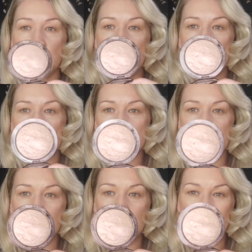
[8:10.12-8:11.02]
to go
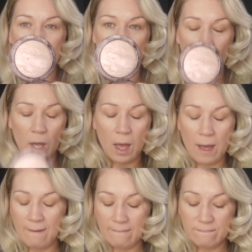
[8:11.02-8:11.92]
to my
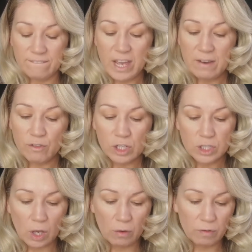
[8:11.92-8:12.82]
favourite
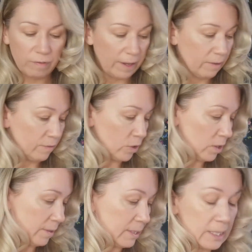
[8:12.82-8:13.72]
Oh Faithful,
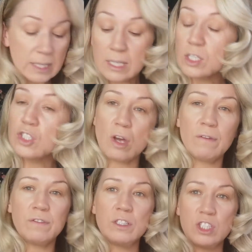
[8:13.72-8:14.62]
and this is
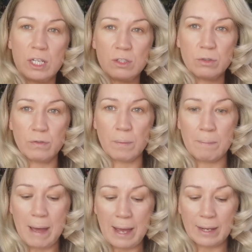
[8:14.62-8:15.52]
Soft and Gentle from
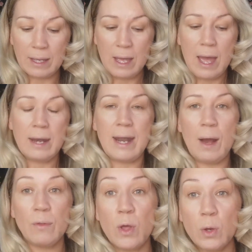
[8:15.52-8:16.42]
MAC.
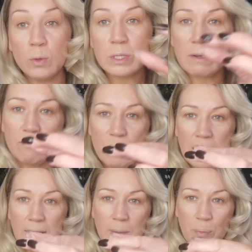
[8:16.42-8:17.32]
Now those
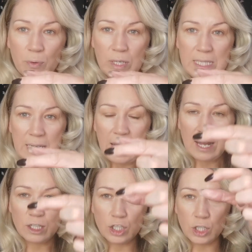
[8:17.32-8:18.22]
really pretty
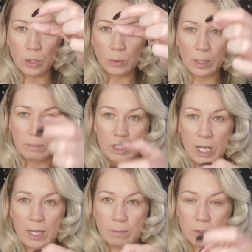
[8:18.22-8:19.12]
kind of tulip
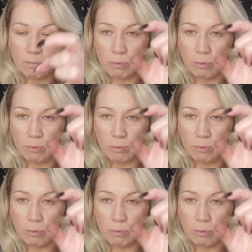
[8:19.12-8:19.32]
shaped